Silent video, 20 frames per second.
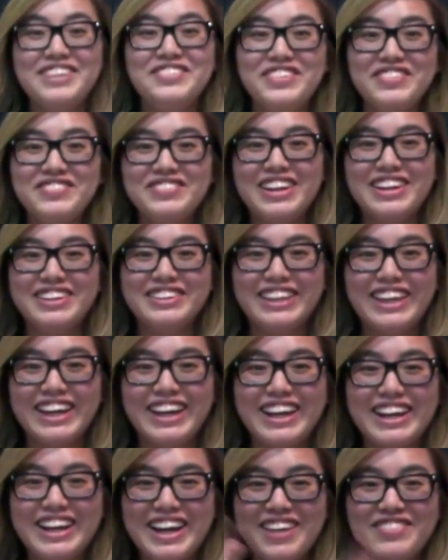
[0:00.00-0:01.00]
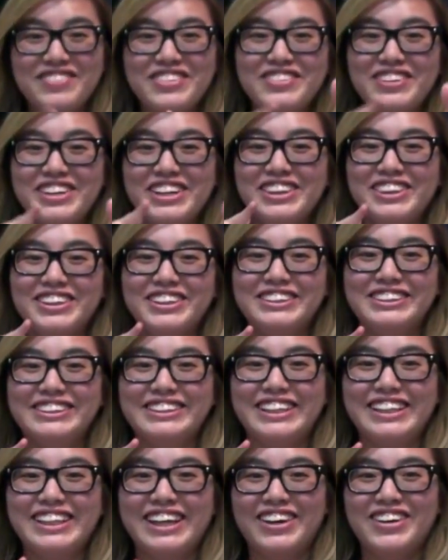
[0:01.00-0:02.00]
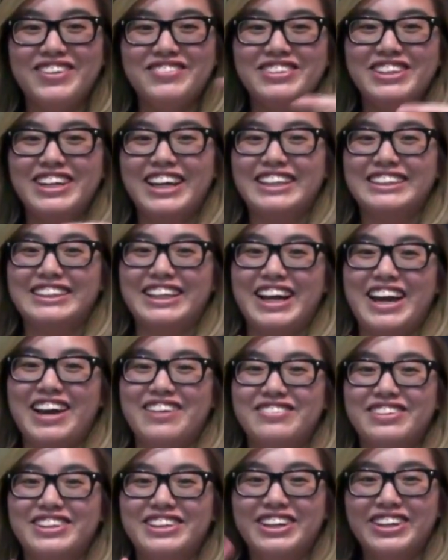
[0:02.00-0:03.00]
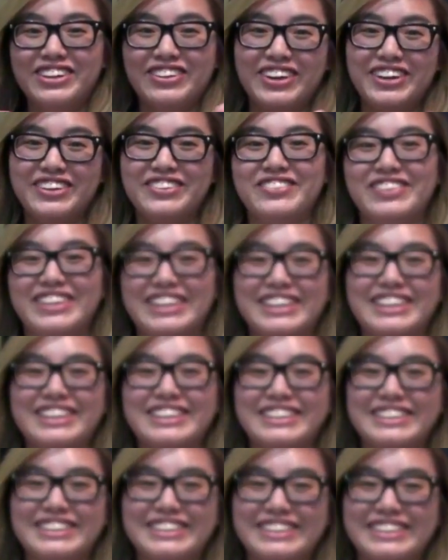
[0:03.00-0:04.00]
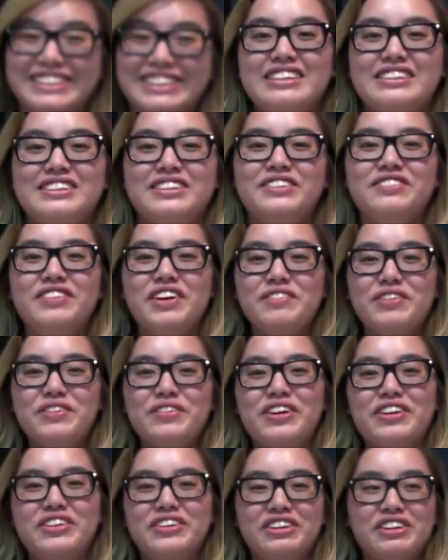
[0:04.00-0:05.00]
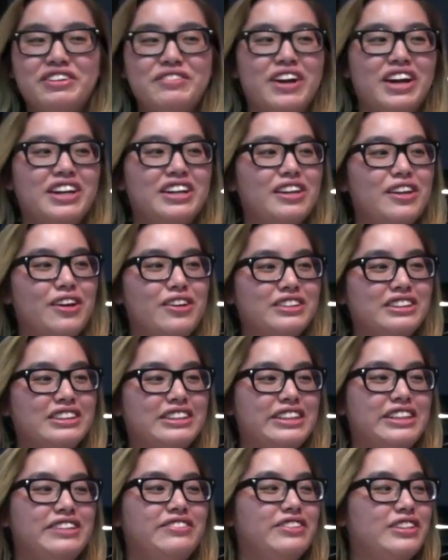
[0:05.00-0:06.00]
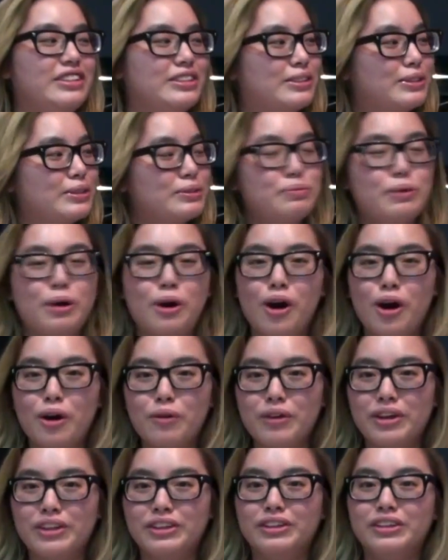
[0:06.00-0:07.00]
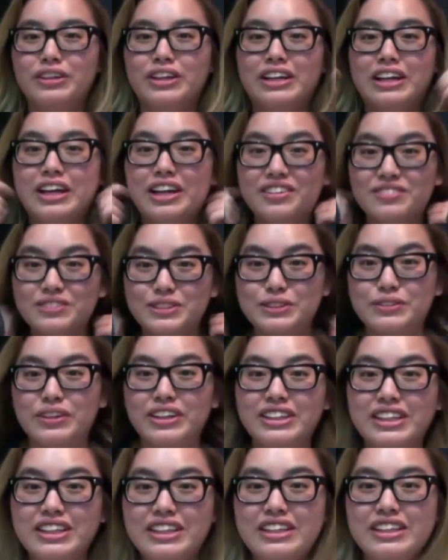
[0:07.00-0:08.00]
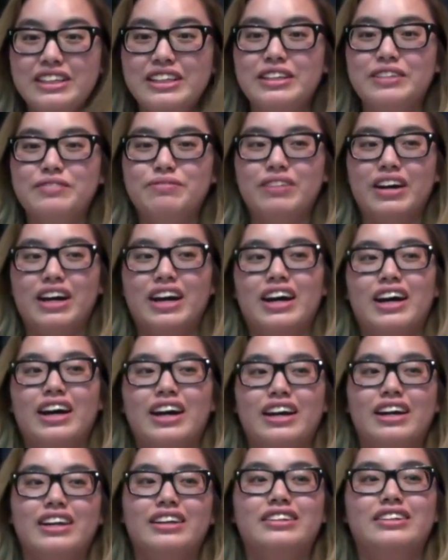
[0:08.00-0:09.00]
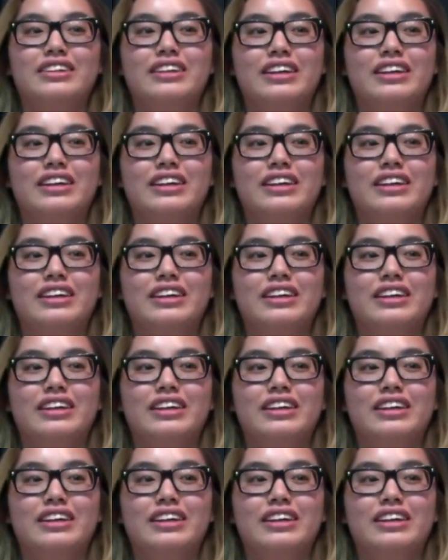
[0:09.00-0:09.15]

people out there? Happy Wonder Thursday. I hope you guys are having a great week. So you might be wondering why the long sleeve in this super hot weather and I am sweating in it, but